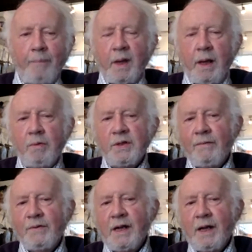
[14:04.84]
He was
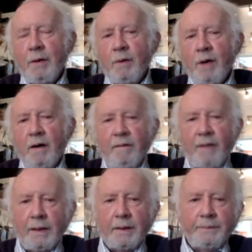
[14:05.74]
obviously unaware of
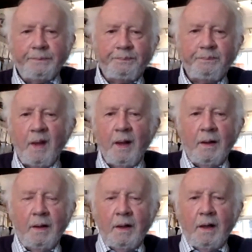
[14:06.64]
that.
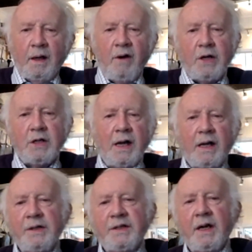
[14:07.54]
Gradually,
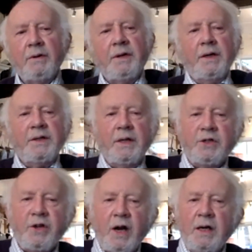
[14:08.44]
consultants and
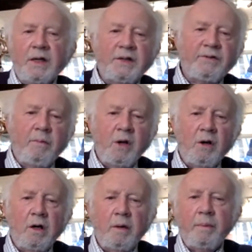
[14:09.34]
trainers from
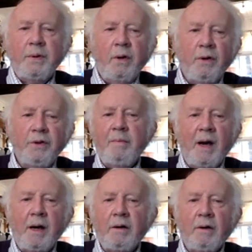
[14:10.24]
Europe, North
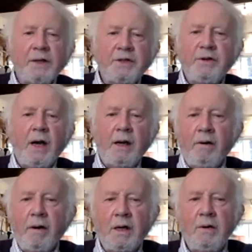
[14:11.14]
America, Australia,
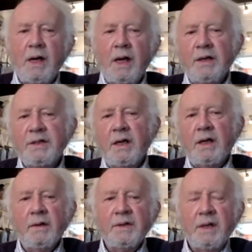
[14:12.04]
including
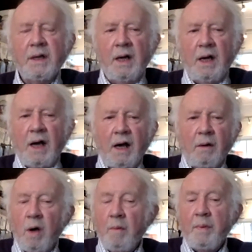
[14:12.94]
ourselves,
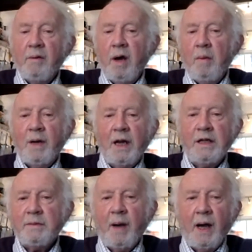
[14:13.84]
were being
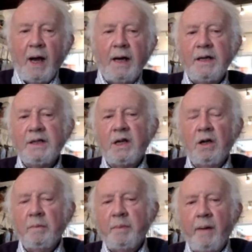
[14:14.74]
replaced by highly
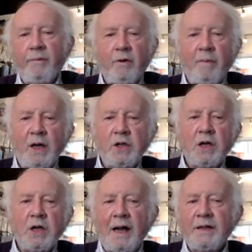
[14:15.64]
skilled people from
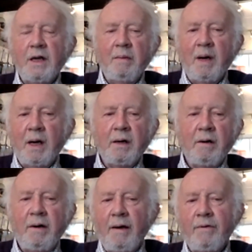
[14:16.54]
Asia, Latin
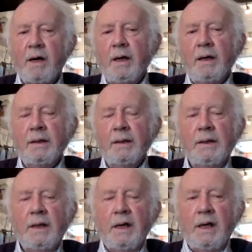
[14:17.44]
America, and Africa.
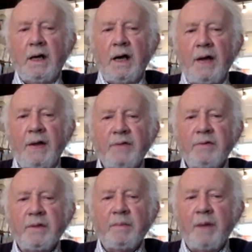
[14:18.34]
And this
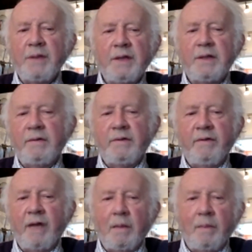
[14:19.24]
was a positive
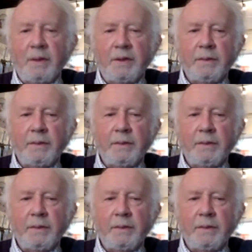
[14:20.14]
development.